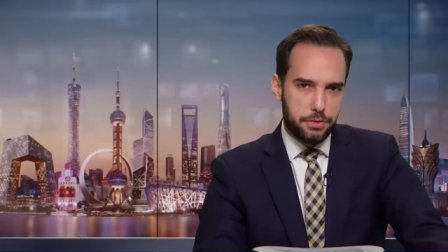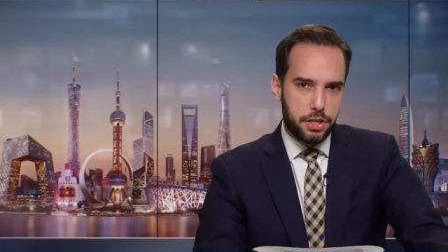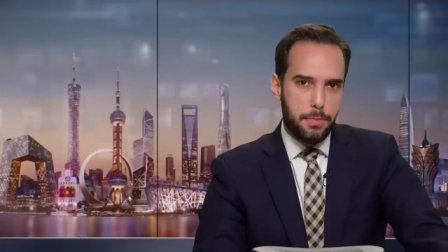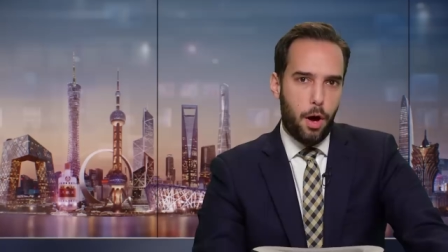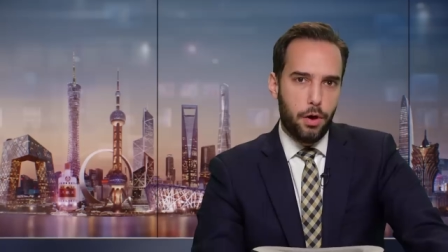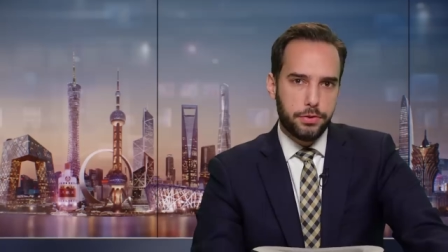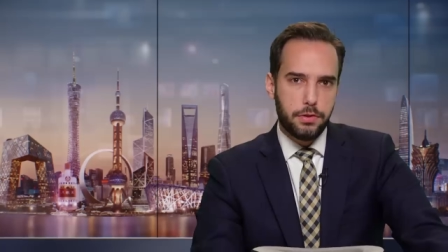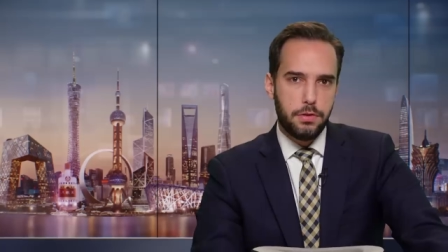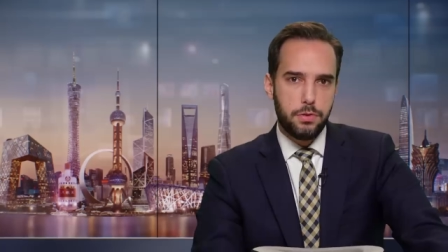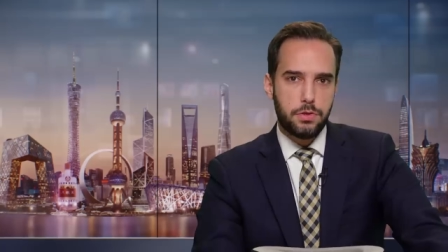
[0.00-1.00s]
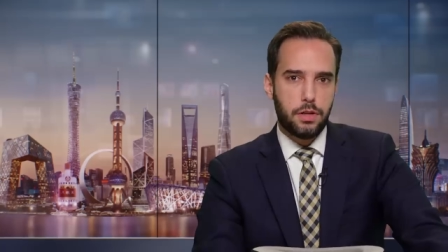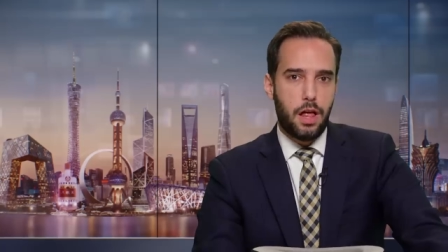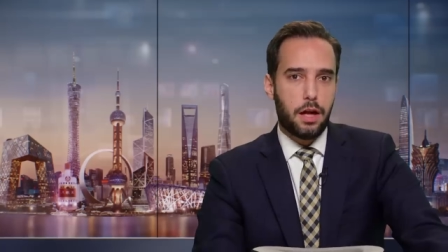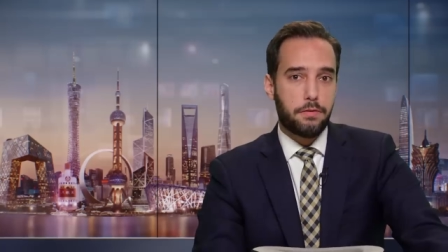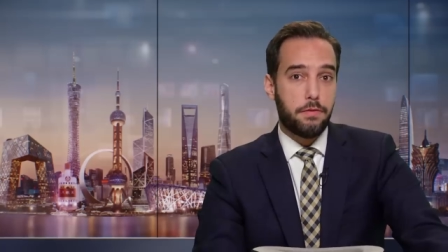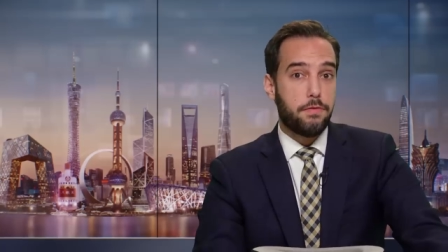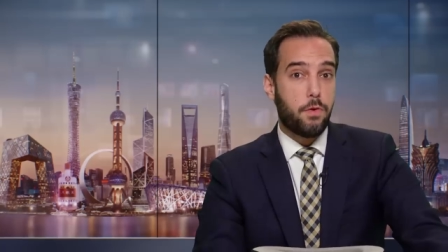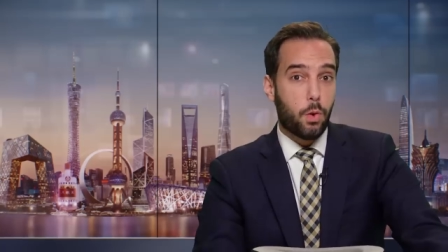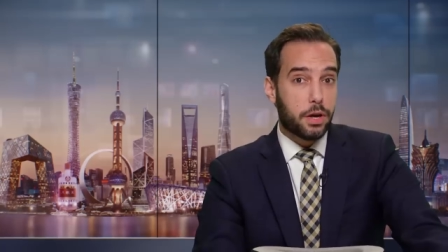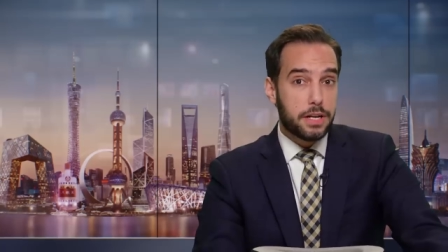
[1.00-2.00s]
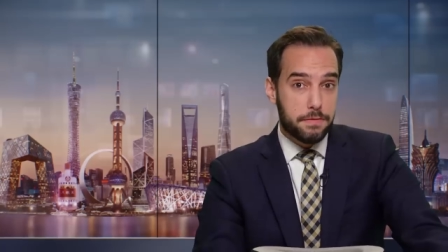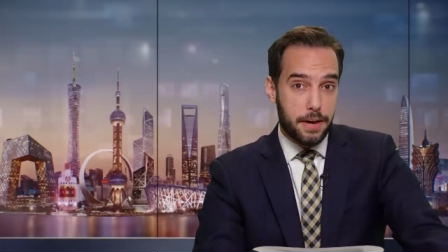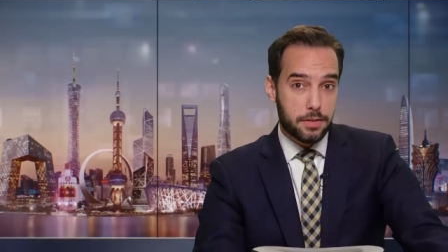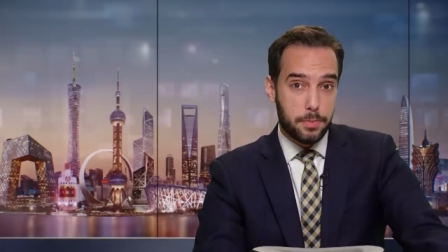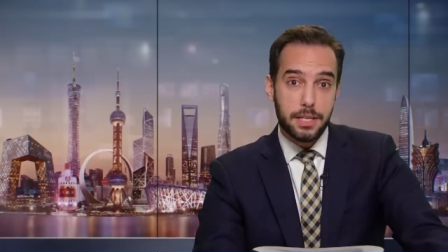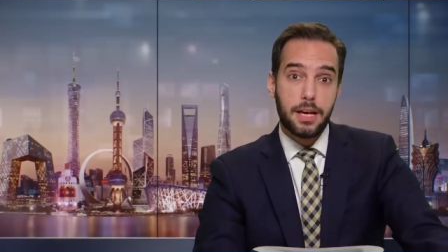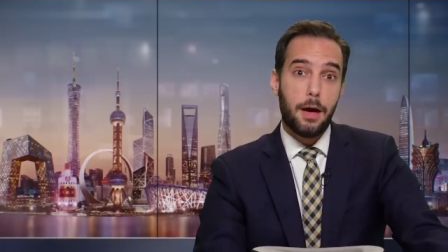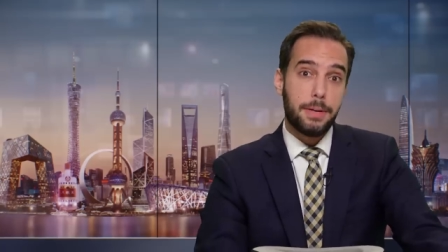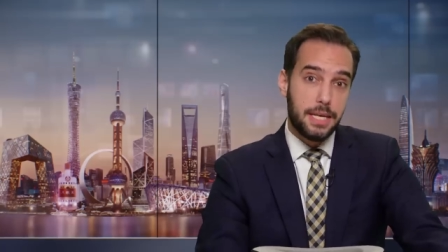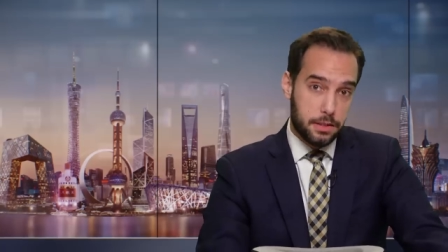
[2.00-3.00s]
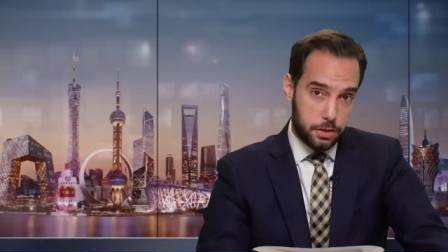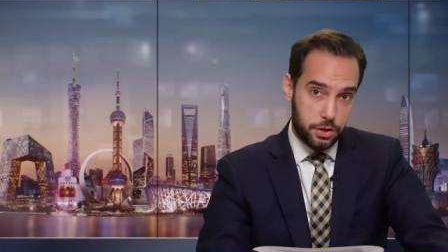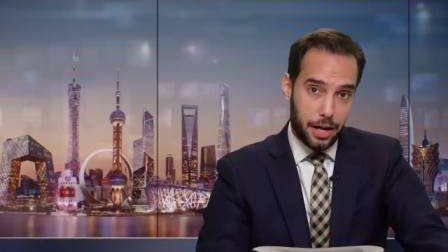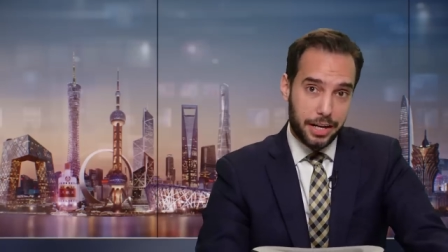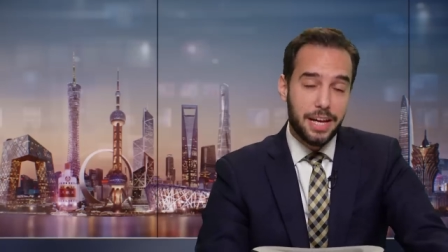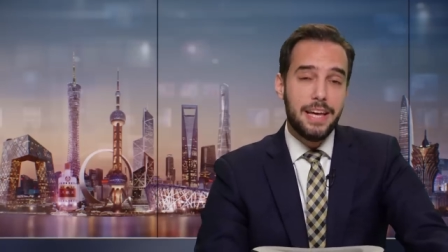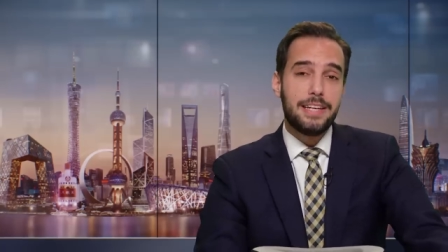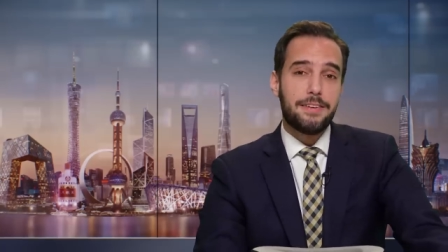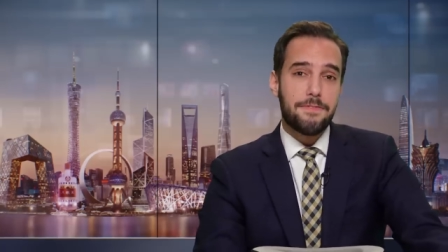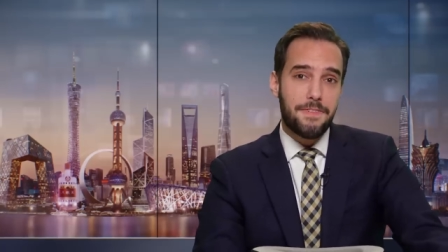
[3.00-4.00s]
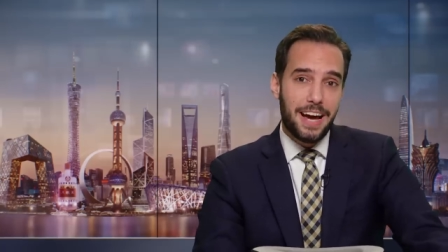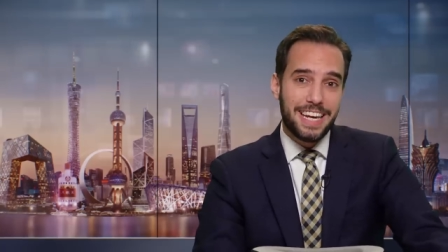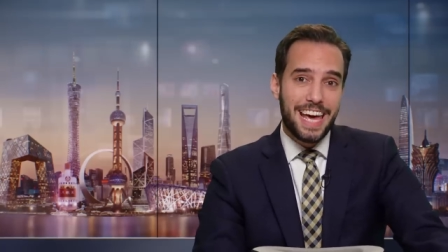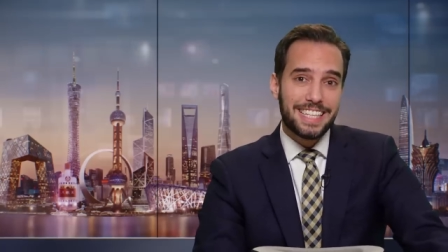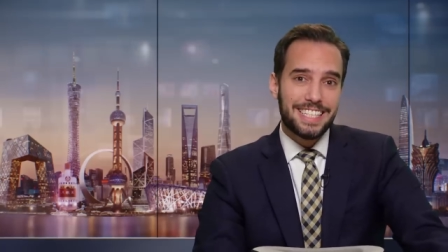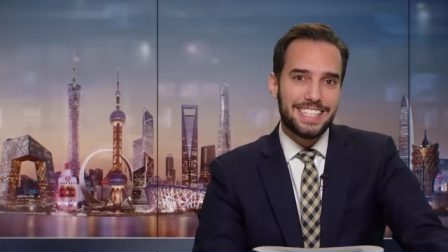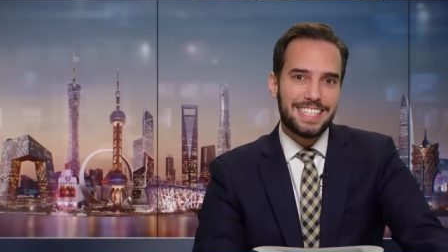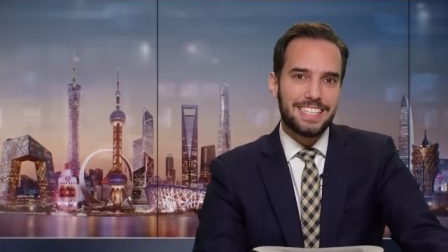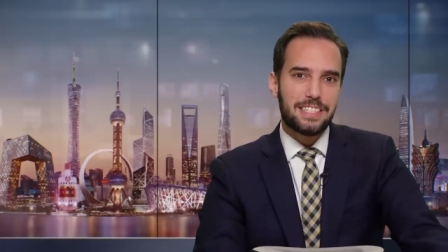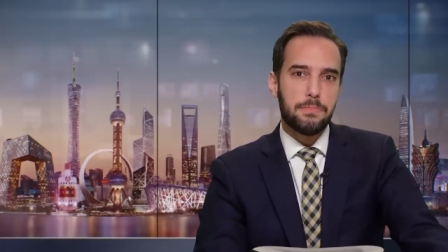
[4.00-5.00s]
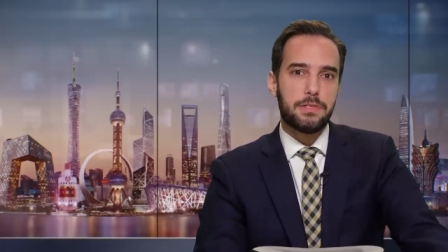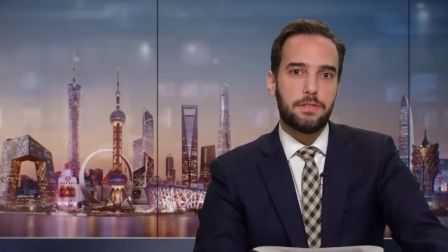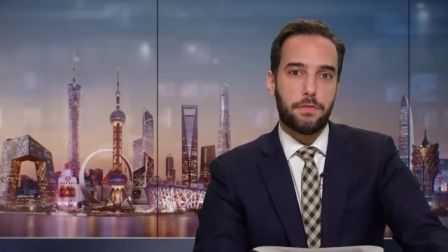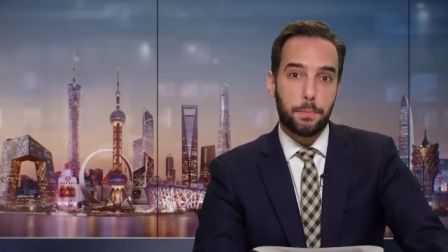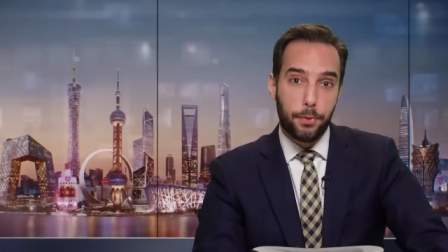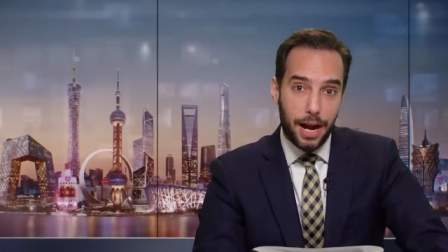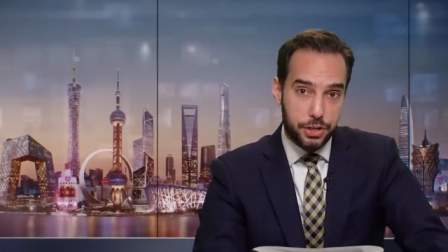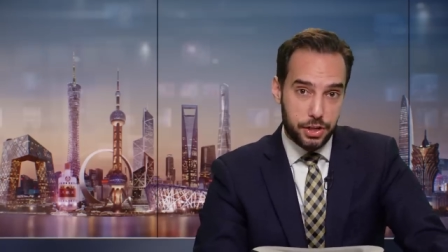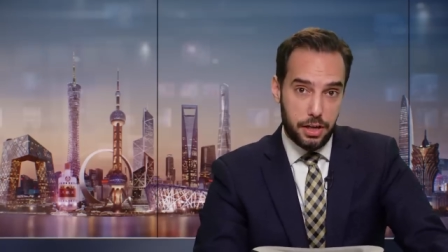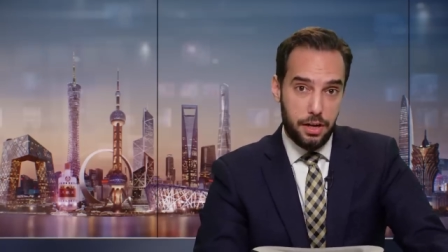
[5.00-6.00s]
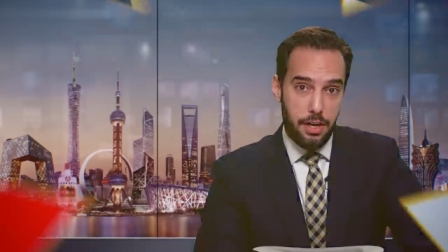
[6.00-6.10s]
regime also used a lot of the foreign investment coming into China to finance its systems of oppression,